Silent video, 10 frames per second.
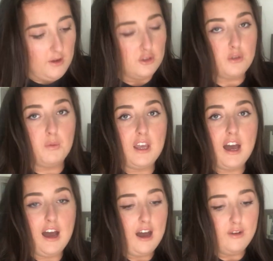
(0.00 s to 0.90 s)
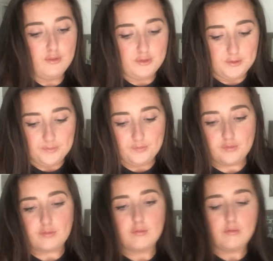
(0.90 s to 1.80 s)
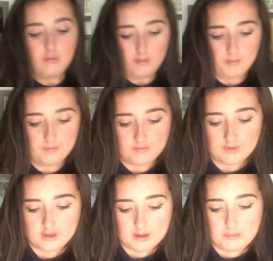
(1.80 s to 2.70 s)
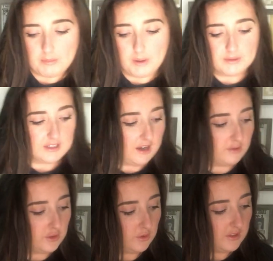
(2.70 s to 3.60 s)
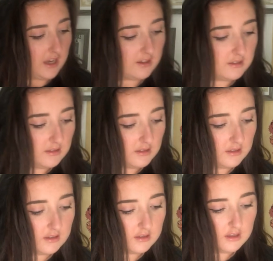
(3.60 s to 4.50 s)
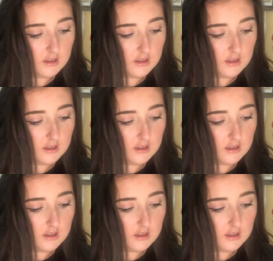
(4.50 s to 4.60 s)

So we have, let me pop it down for two seconds.